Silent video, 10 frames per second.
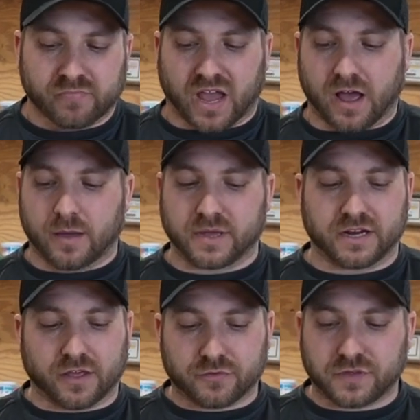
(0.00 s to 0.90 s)
And
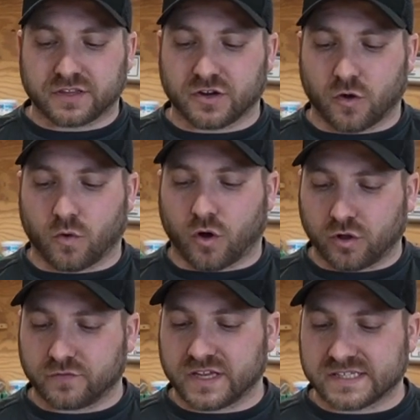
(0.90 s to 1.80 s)
another thing to note, all
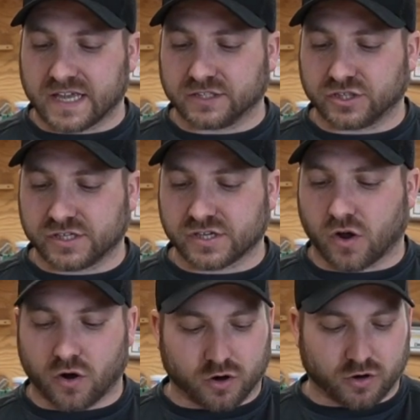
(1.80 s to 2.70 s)
of these hinges
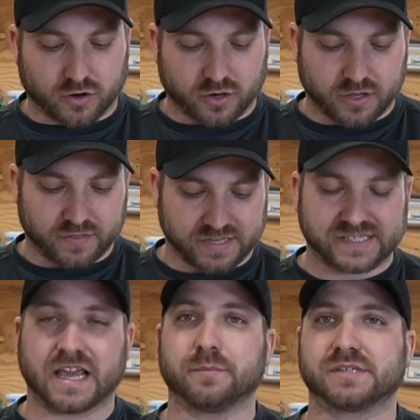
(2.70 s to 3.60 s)
are the
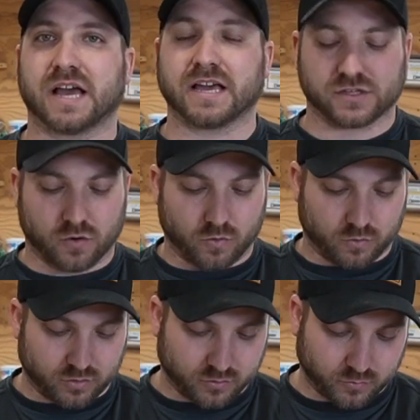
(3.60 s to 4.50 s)
same size hole,